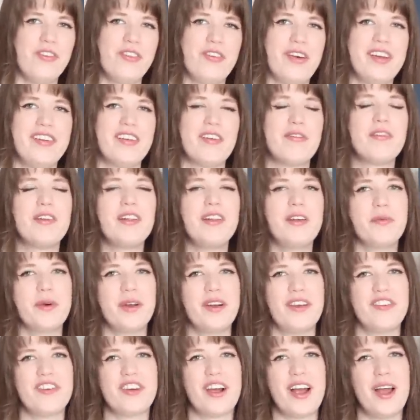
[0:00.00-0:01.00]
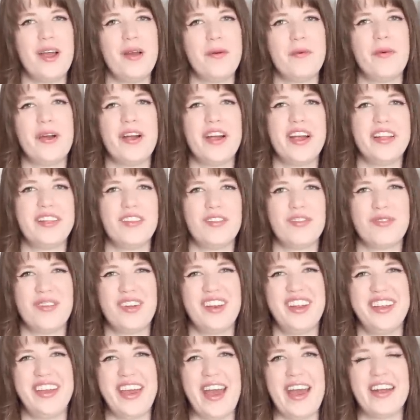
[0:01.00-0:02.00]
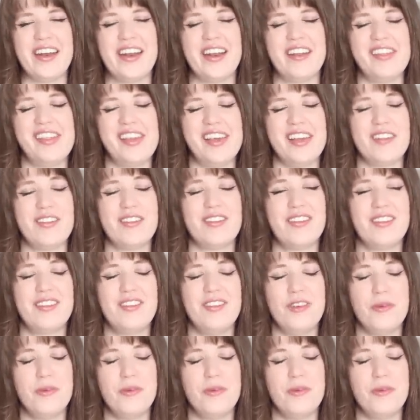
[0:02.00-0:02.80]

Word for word: So I definitely want to try wearing this one again. I think it's